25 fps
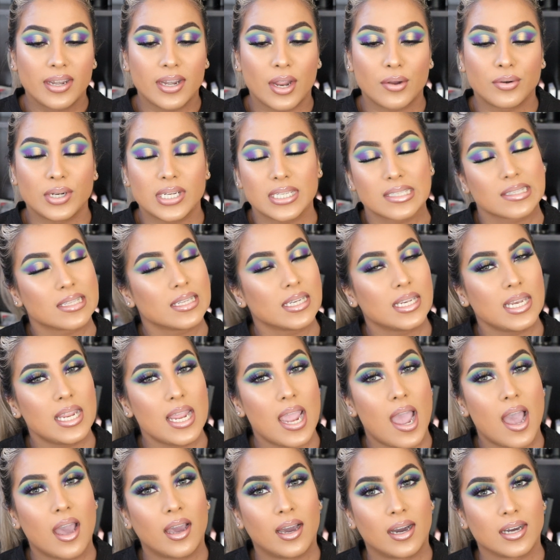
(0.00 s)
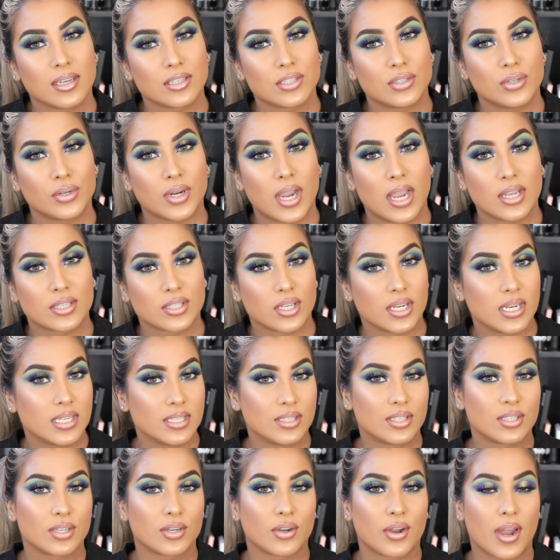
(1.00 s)
Now recently I asked you guys on
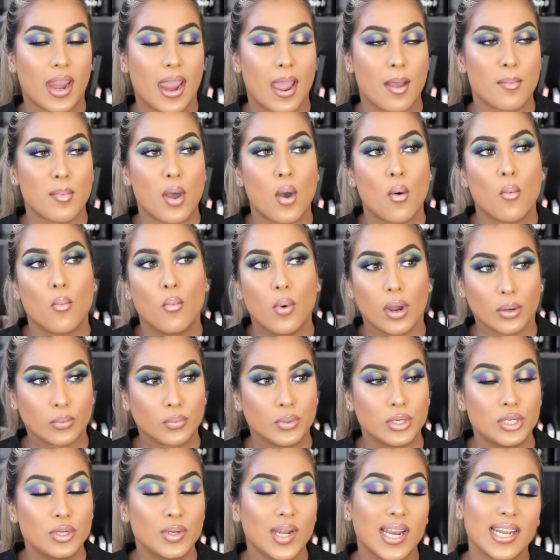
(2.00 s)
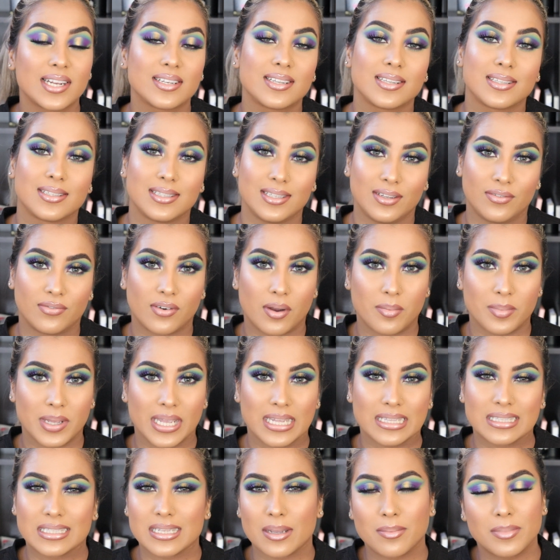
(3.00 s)
Instagram what would you like to see from
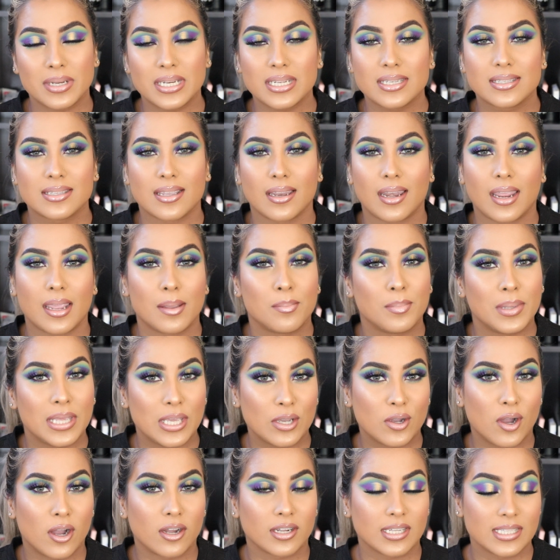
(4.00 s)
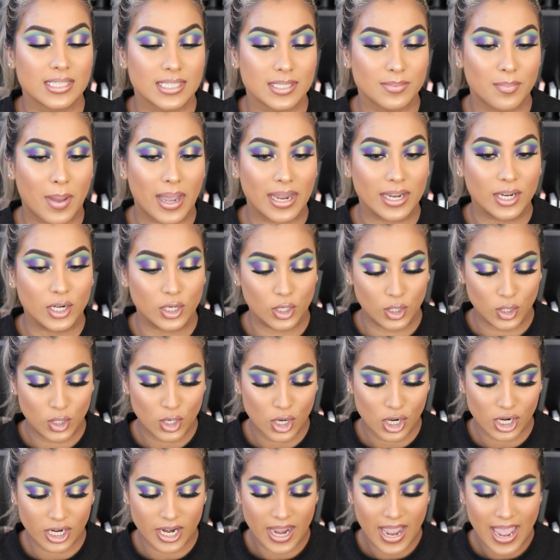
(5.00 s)
me, and somebody said a peacock inspired
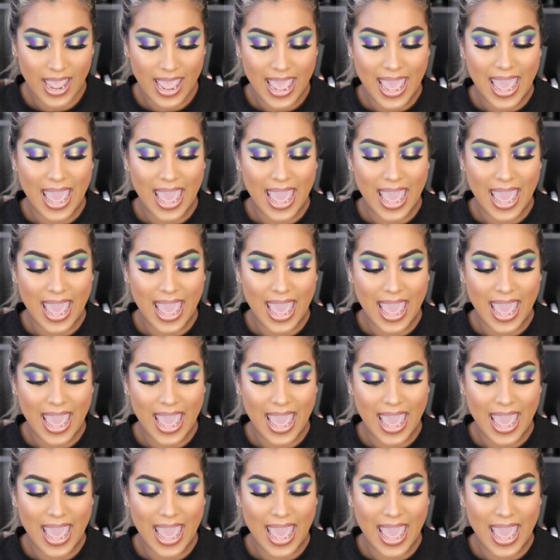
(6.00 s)
look,